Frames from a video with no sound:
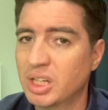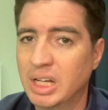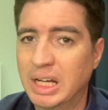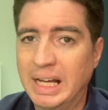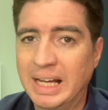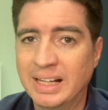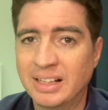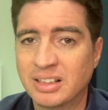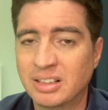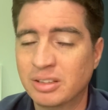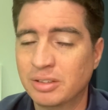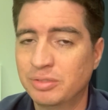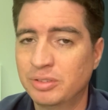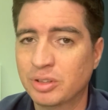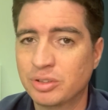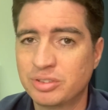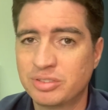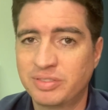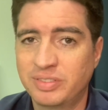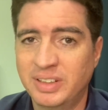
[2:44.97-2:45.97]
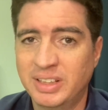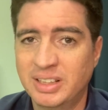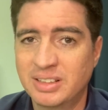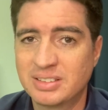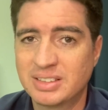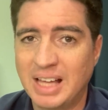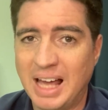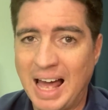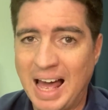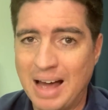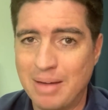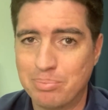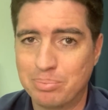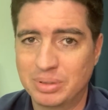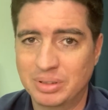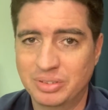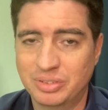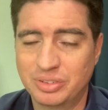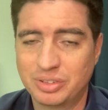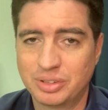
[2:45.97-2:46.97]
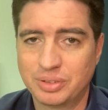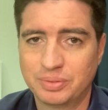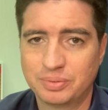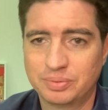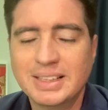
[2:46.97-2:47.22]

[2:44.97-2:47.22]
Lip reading: and none of those things happened.